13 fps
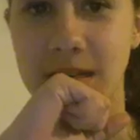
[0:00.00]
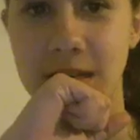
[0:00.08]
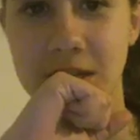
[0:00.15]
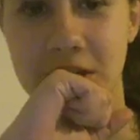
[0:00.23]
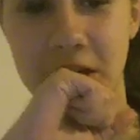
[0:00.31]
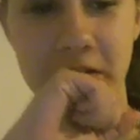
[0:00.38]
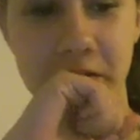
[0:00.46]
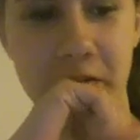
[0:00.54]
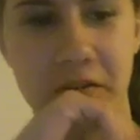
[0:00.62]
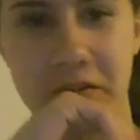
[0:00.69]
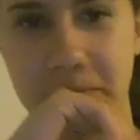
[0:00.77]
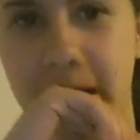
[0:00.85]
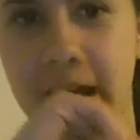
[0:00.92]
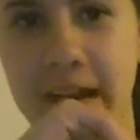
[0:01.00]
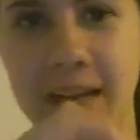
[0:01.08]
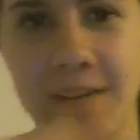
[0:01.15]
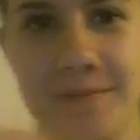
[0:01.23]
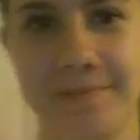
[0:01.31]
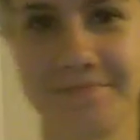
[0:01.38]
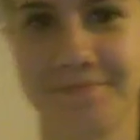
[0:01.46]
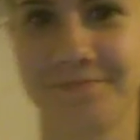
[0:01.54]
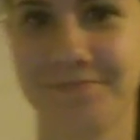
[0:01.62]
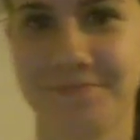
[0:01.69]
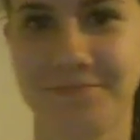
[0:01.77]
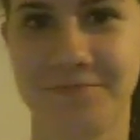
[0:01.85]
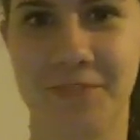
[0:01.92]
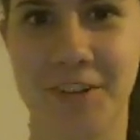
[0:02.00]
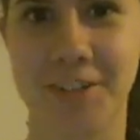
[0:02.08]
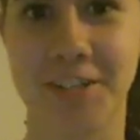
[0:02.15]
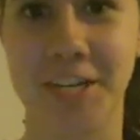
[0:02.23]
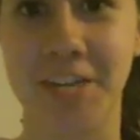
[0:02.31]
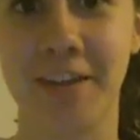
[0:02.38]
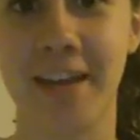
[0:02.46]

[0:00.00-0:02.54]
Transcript: to share sort of my version of